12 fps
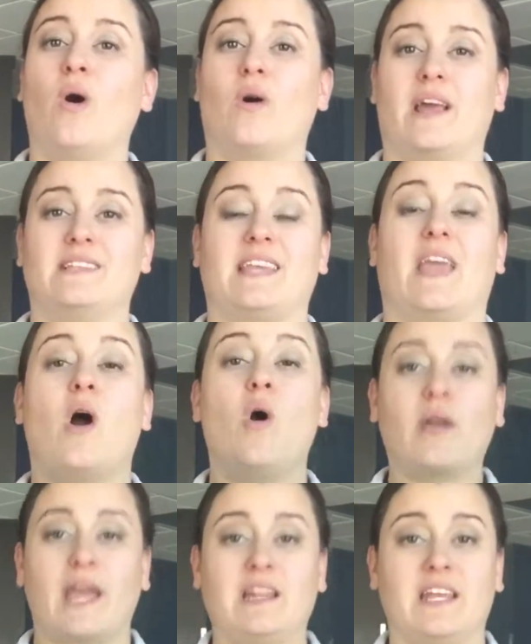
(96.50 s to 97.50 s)
when I say,
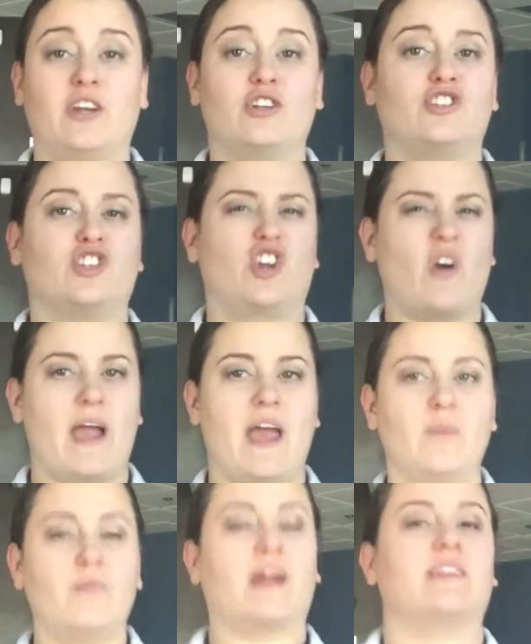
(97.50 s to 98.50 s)
"Okay, leaders, go
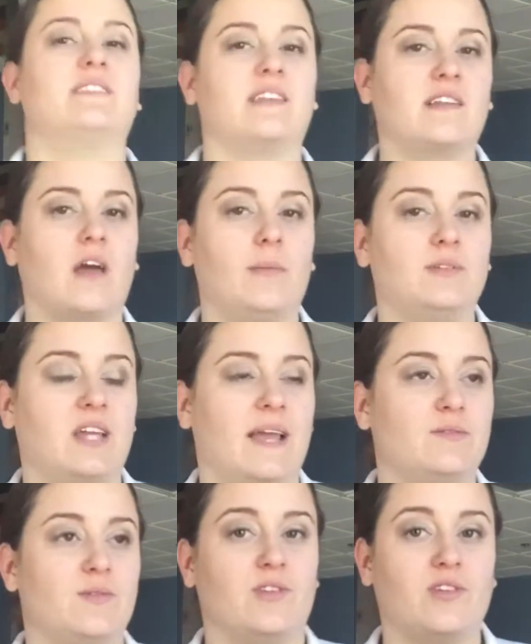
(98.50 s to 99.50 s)
ahead and practice it a couple
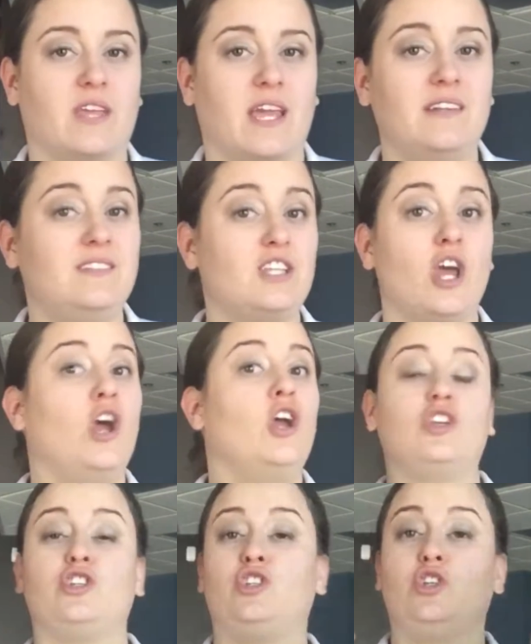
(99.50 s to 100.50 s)
times with your kids,"
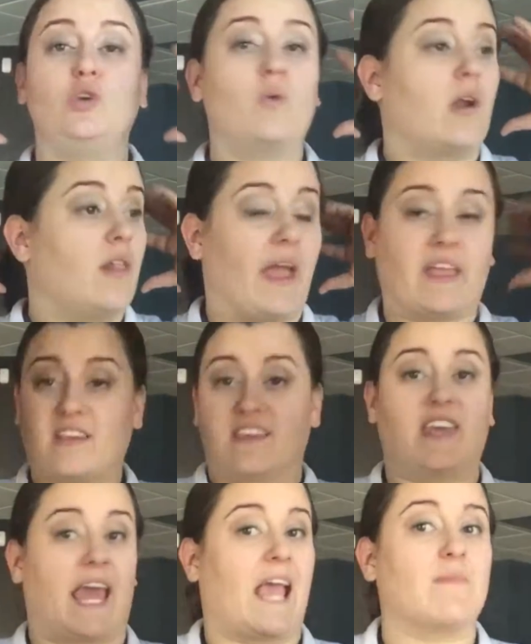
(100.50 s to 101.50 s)
you are
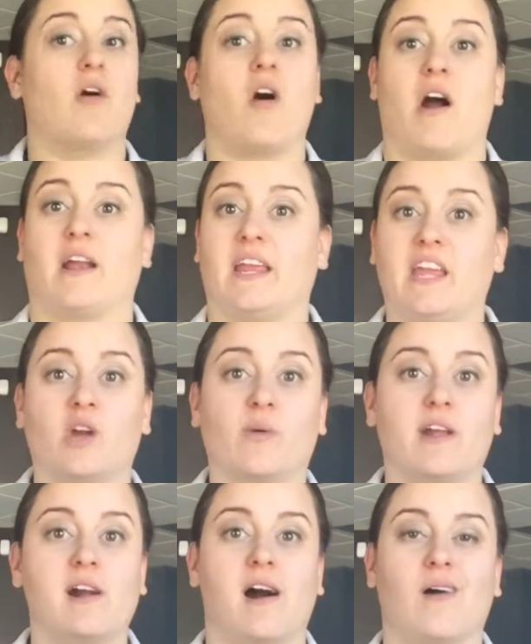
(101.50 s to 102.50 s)
like, "Game on! Here
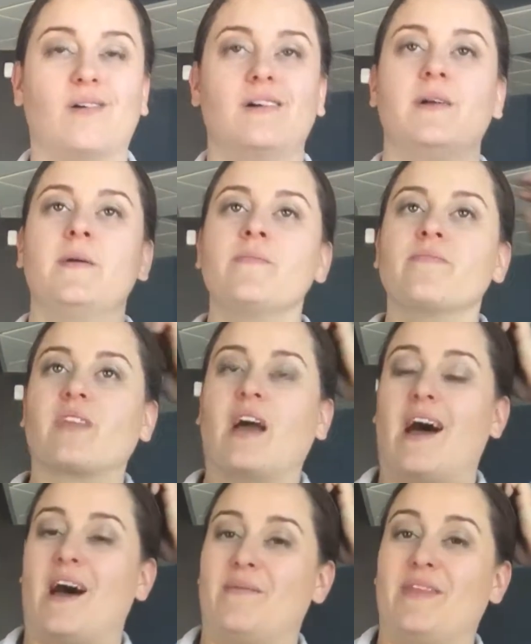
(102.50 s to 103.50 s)
we go."
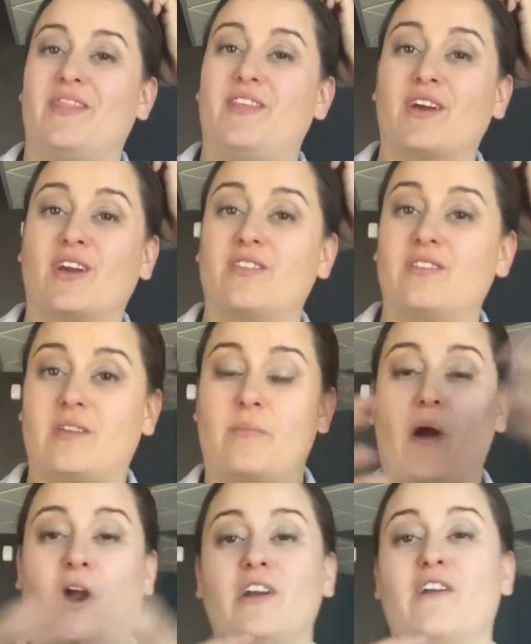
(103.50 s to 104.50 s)
Um, the the
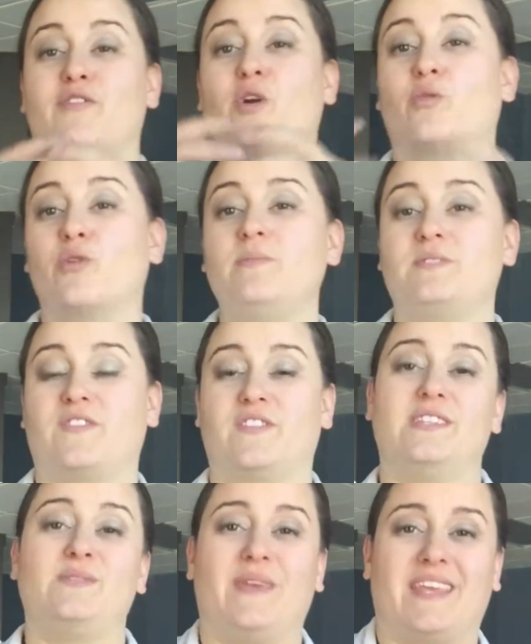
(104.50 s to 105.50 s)
part of the groups for
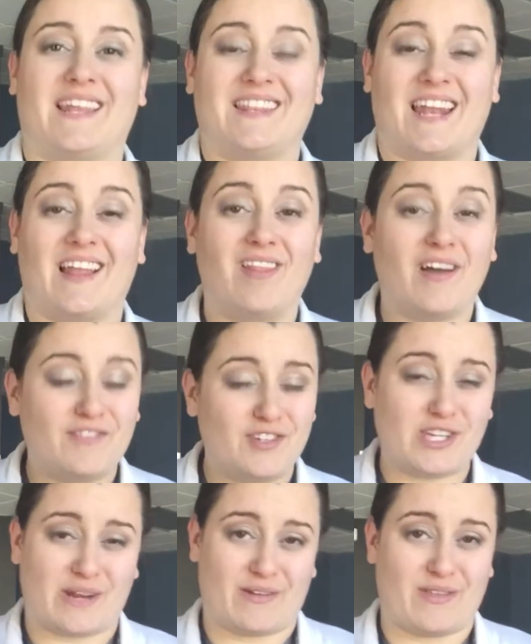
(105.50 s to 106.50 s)
this weekend that I love to
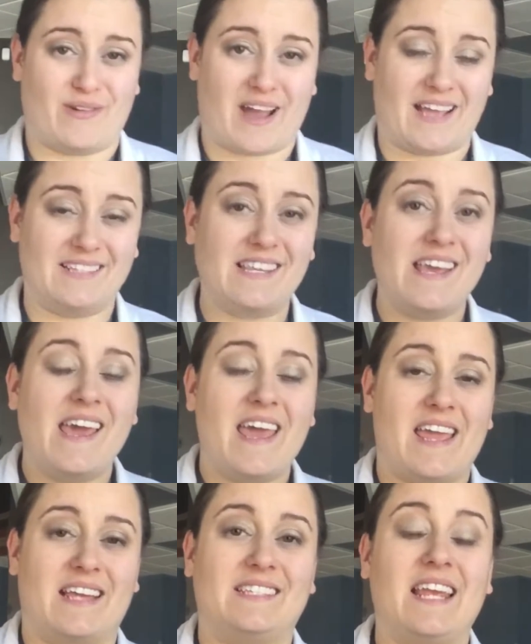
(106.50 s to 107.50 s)
share with you guys
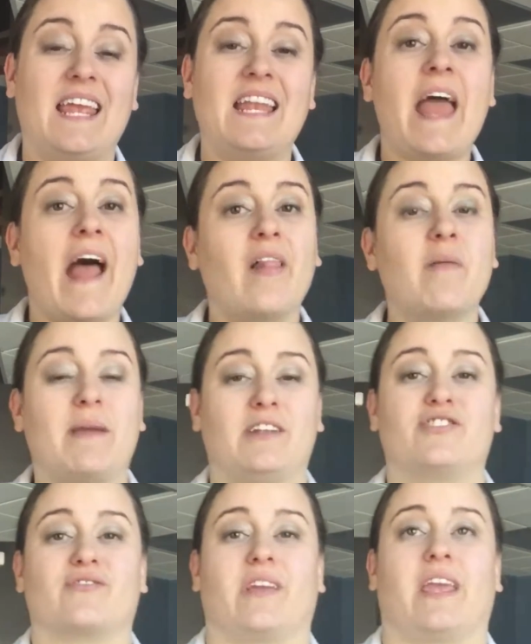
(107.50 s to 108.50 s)
is in
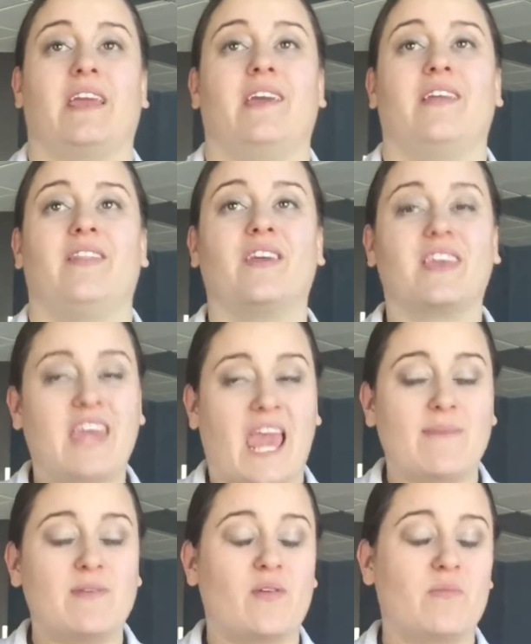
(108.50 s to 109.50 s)
elementary. The
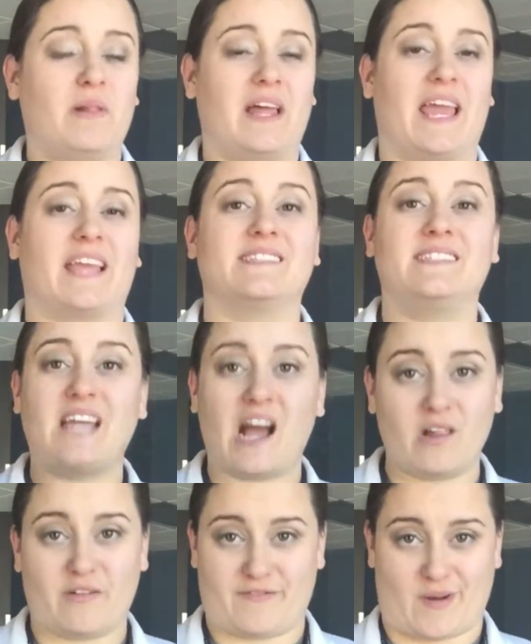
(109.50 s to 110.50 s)
game that we're playing is
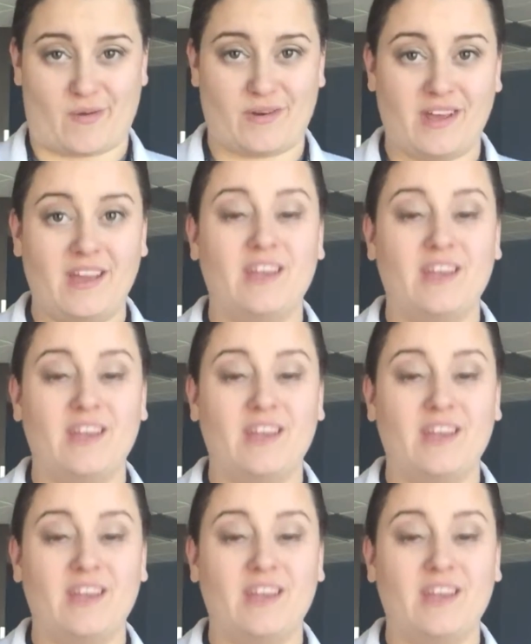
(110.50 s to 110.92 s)
telephone.